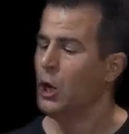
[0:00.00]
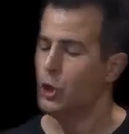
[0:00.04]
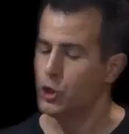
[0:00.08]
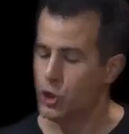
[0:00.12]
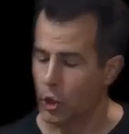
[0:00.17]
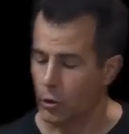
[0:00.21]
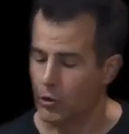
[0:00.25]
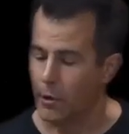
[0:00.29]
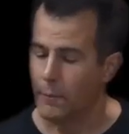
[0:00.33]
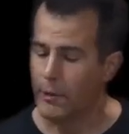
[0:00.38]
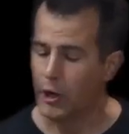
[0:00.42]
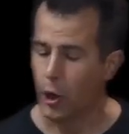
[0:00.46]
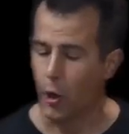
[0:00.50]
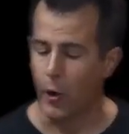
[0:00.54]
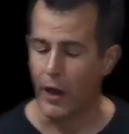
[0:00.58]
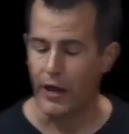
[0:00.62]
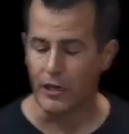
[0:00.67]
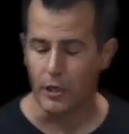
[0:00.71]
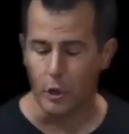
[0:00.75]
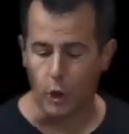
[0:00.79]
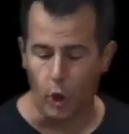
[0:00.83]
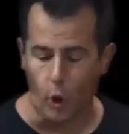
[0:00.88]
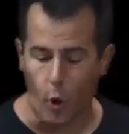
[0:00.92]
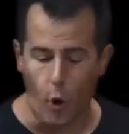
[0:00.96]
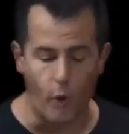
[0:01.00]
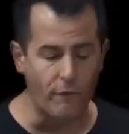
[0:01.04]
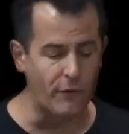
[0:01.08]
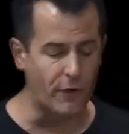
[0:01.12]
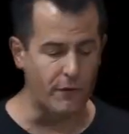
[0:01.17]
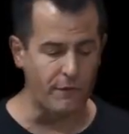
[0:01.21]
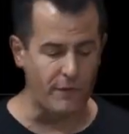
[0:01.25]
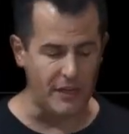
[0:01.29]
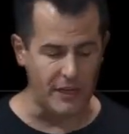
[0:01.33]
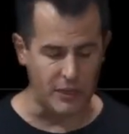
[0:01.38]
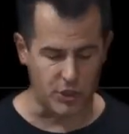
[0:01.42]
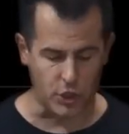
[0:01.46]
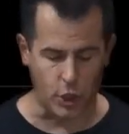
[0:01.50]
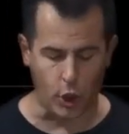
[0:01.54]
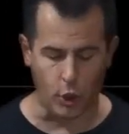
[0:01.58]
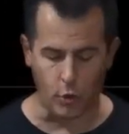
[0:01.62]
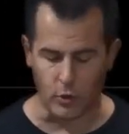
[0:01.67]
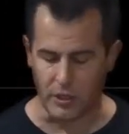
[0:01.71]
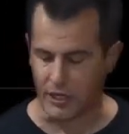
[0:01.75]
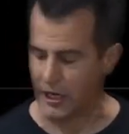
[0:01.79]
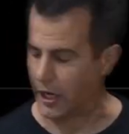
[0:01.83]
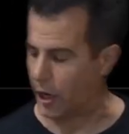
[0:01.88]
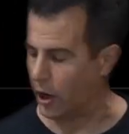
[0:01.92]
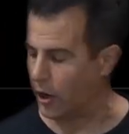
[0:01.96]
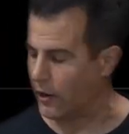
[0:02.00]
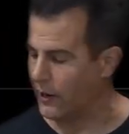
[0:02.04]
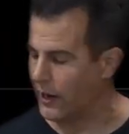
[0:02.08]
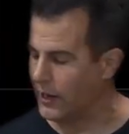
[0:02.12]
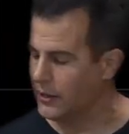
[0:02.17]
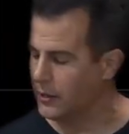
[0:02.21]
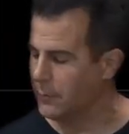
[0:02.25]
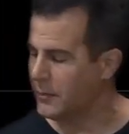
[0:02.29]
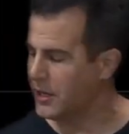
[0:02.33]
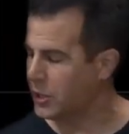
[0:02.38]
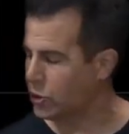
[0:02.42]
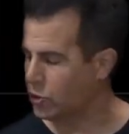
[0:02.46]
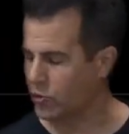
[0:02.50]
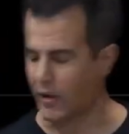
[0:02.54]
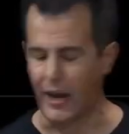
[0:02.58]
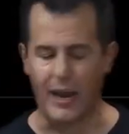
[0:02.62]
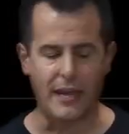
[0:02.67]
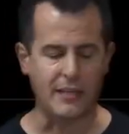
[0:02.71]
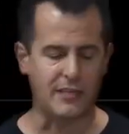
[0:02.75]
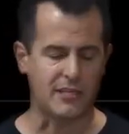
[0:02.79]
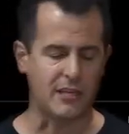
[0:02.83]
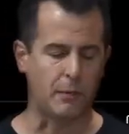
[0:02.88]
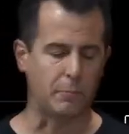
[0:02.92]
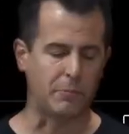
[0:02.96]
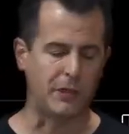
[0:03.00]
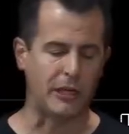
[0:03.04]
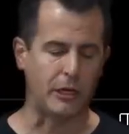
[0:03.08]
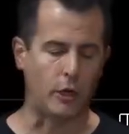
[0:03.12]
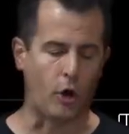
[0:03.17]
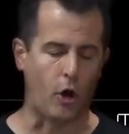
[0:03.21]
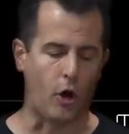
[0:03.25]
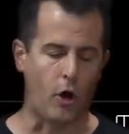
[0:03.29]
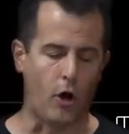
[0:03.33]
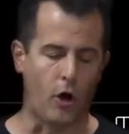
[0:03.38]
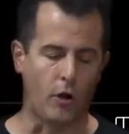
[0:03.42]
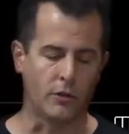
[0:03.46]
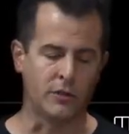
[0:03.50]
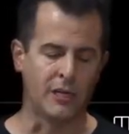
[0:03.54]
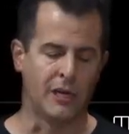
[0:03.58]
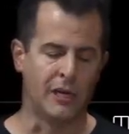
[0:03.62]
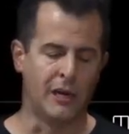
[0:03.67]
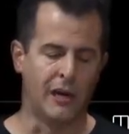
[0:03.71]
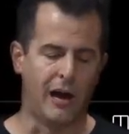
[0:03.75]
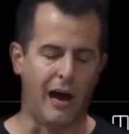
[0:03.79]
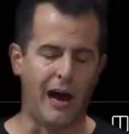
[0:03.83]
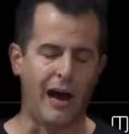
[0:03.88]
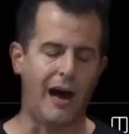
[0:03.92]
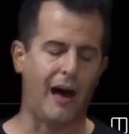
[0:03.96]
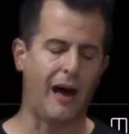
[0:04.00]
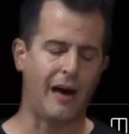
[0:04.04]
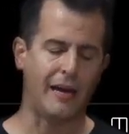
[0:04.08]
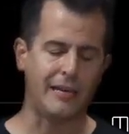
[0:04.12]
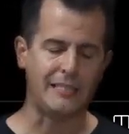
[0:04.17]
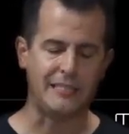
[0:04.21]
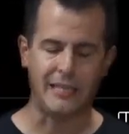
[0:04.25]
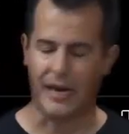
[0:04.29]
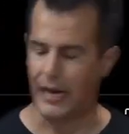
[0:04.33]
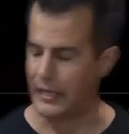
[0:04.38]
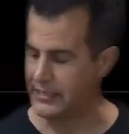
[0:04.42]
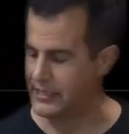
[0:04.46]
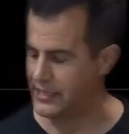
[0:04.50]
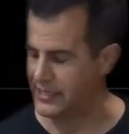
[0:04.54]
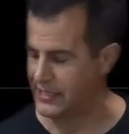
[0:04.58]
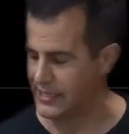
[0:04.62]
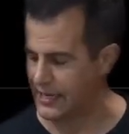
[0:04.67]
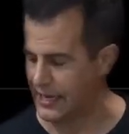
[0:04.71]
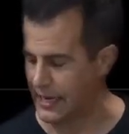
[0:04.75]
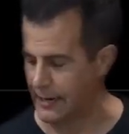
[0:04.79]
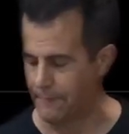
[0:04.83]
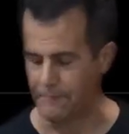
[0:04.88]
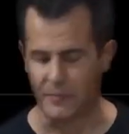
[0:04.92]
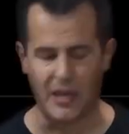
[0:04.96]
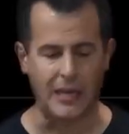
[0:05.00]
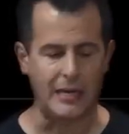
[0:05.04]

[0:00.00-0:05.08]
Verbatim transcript: So let me go ahead and go over to VS Code here, and let me create something called hi.c.